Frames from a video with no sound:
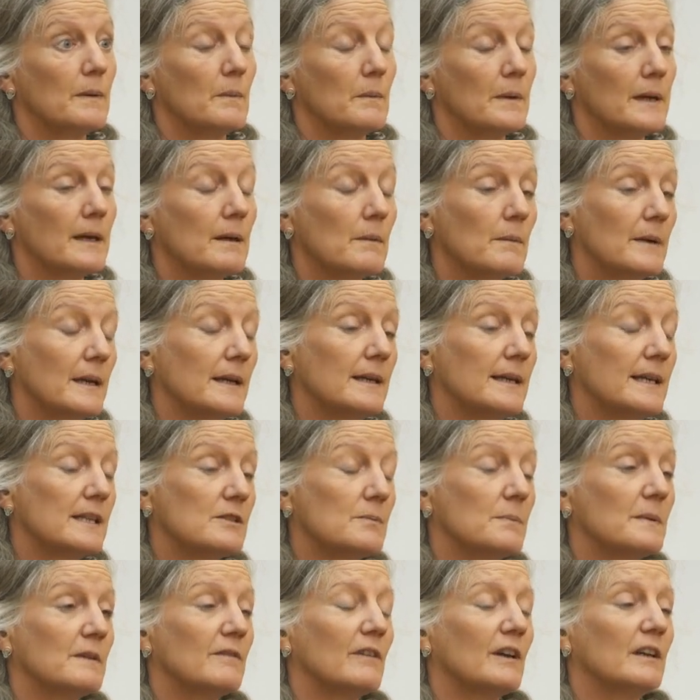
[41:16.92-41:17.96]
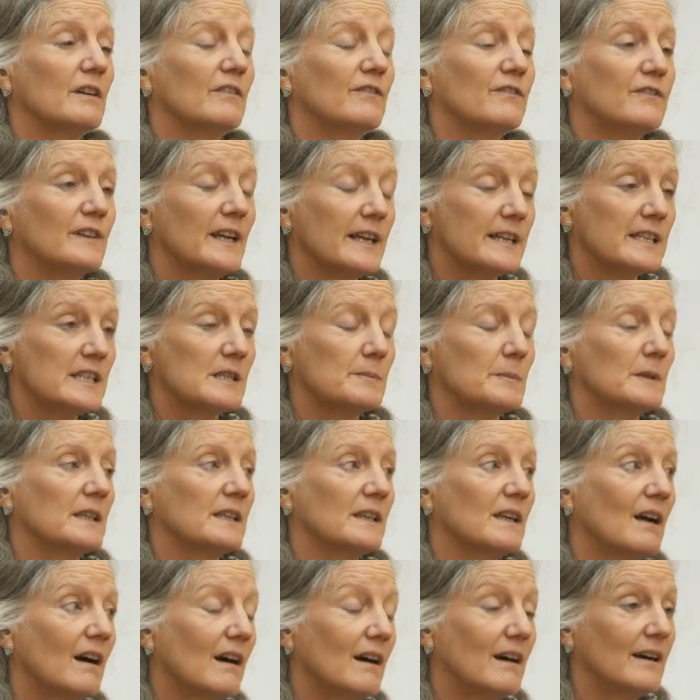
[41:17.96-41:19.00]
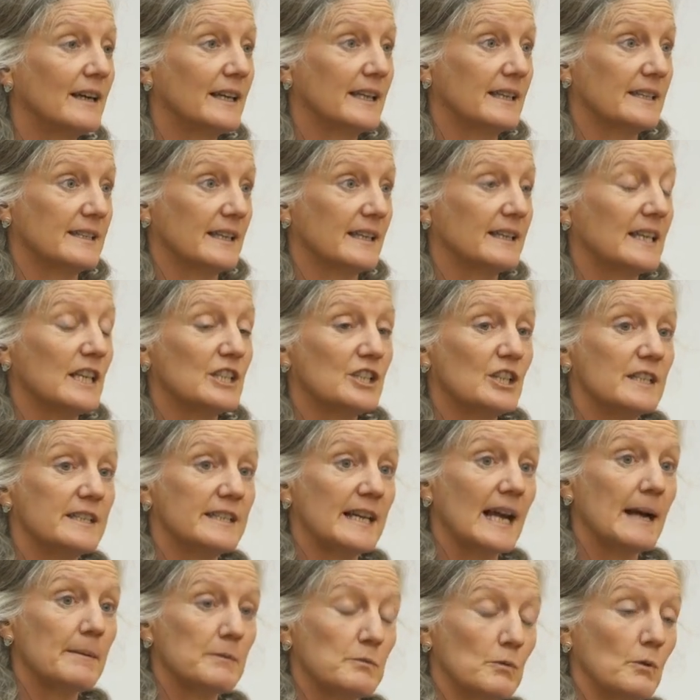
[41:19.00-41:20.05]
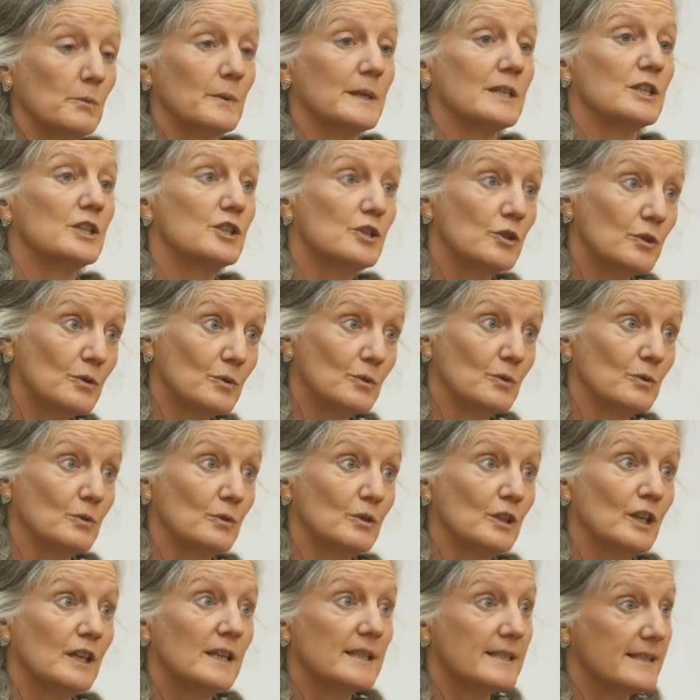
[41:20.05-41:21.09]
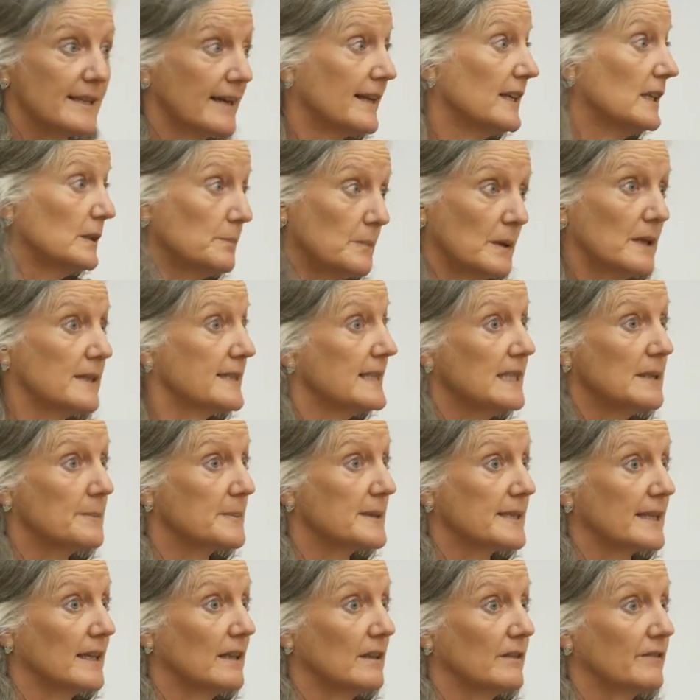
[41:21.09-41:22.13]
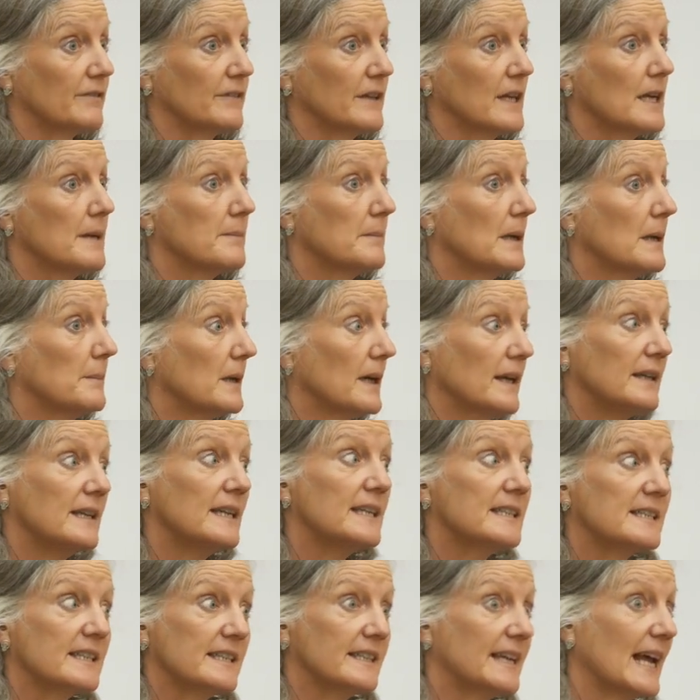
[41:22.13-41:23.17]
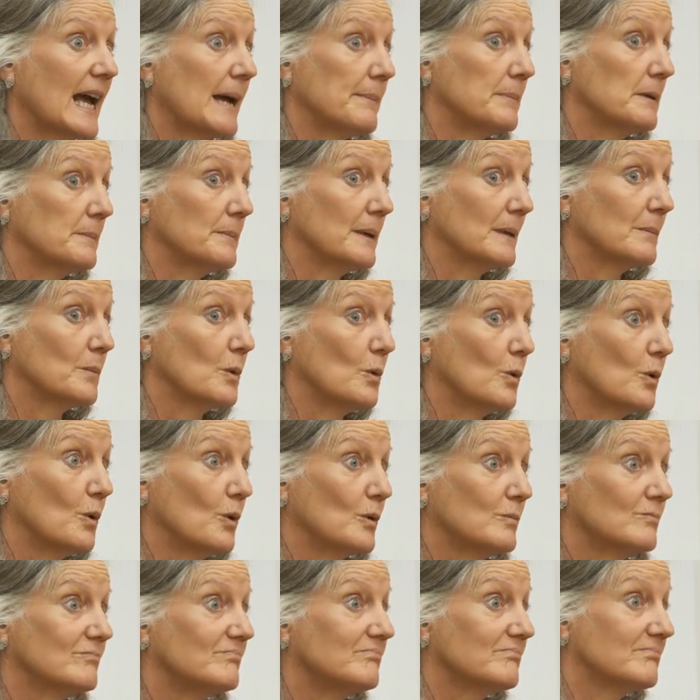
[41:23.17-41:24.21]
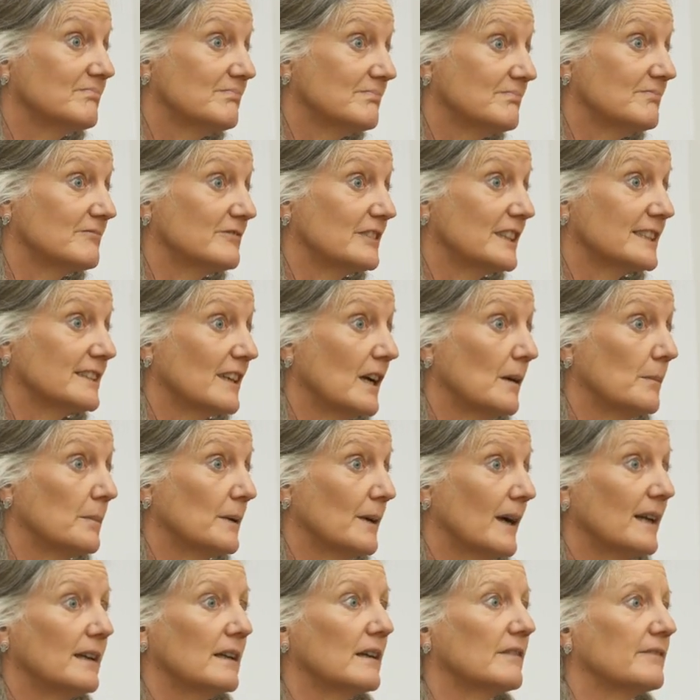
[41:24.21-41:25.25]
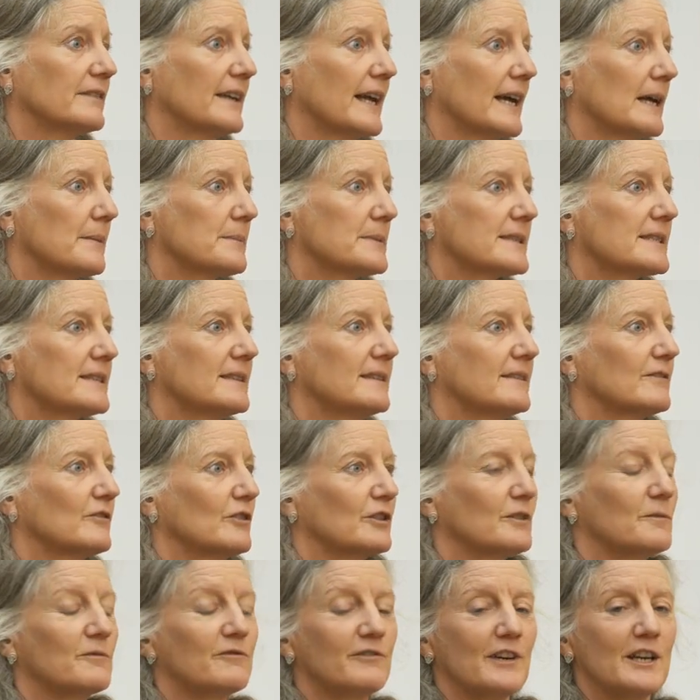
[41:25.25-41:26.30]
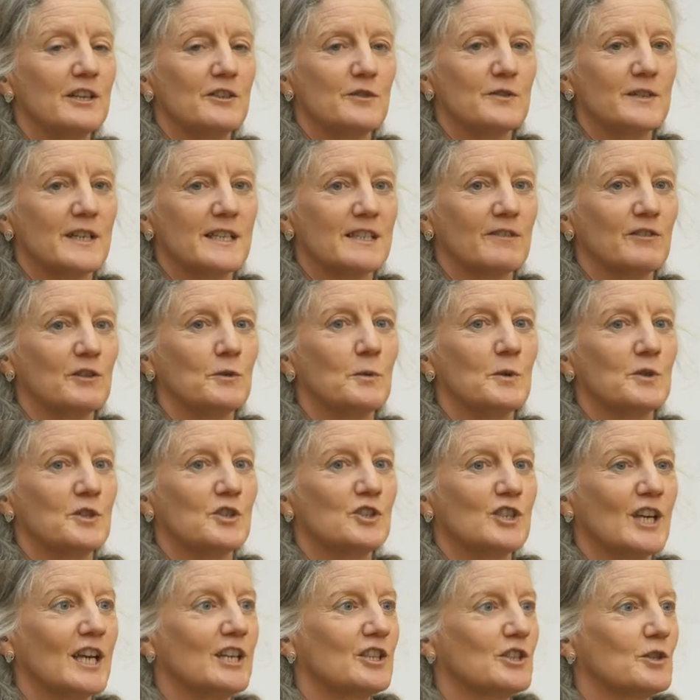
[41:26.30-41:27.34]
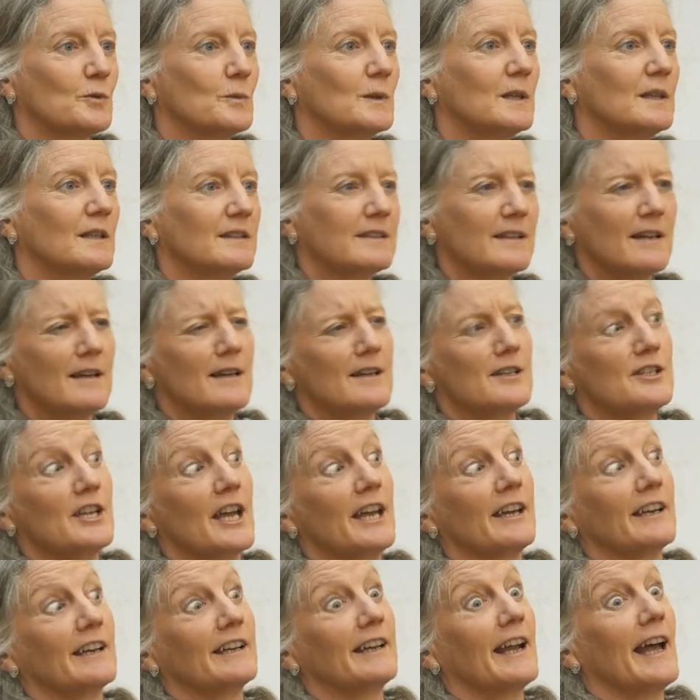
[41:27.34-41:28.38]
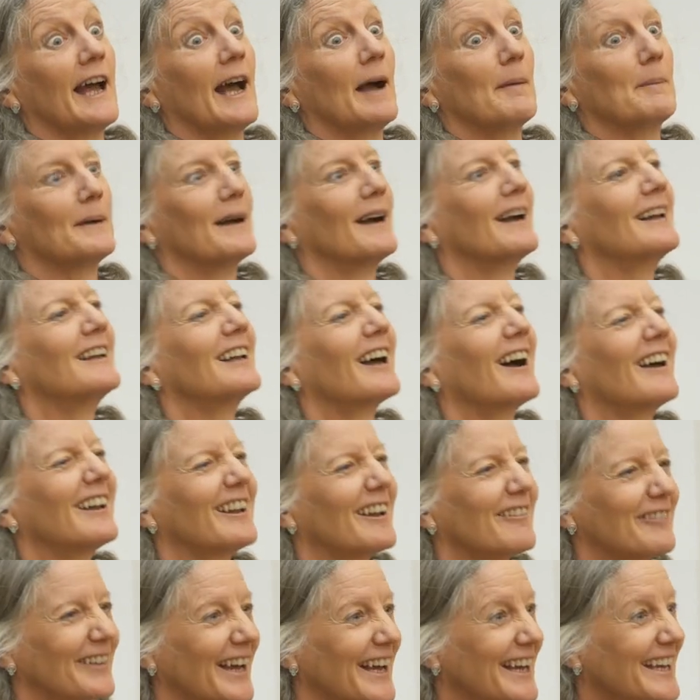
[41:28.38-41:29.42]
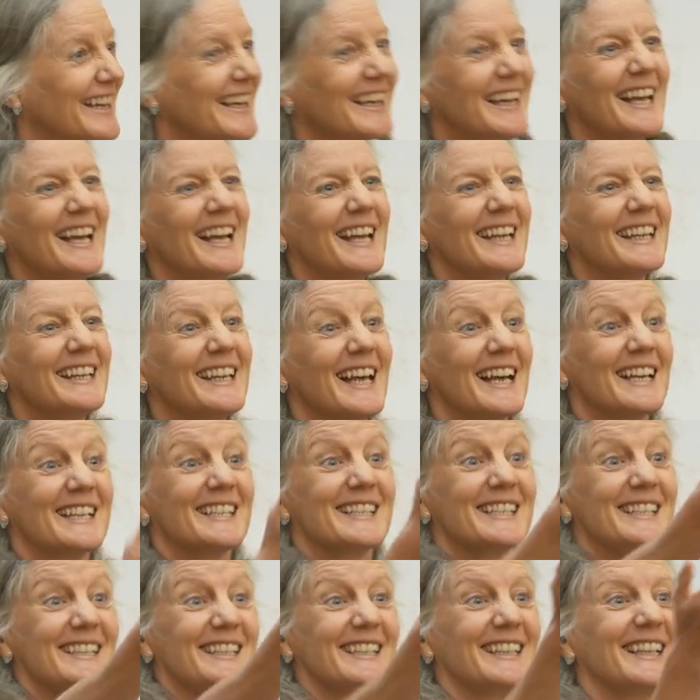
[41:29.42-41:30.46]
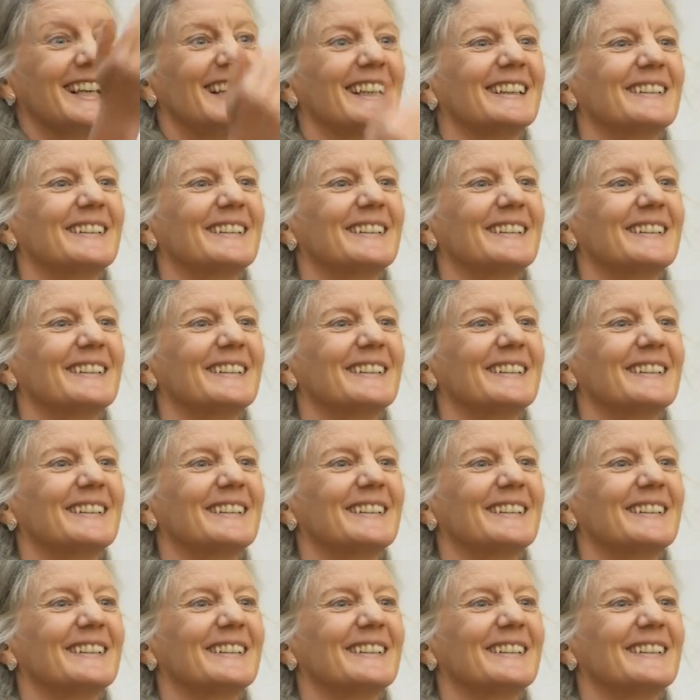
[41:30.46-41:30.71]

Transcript: We need to be very flexible and kind and actually adapt what we do to help our sleep self. Maybe I need to nap a bit more. For example, I love naps. I've got a friend who says, if you want to change the world, take a nap. I love that. Yes.